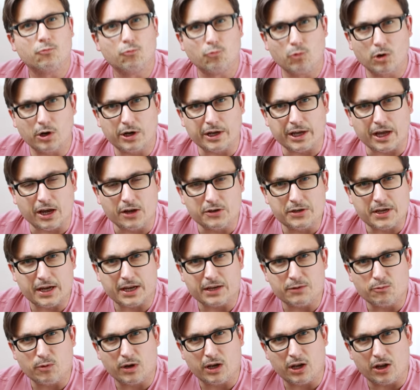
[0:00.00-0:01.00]
Right,
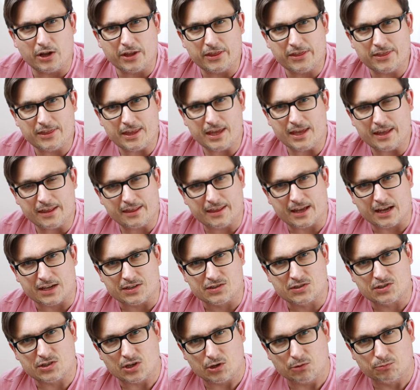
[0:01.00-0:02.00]
okay, well, I think
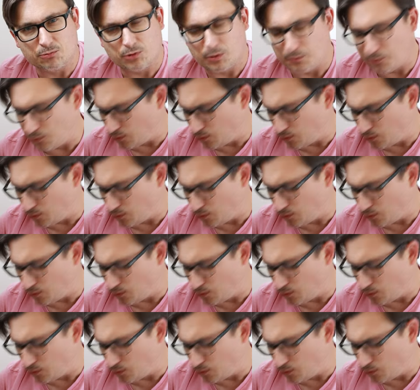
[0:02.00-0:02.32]
that's solved the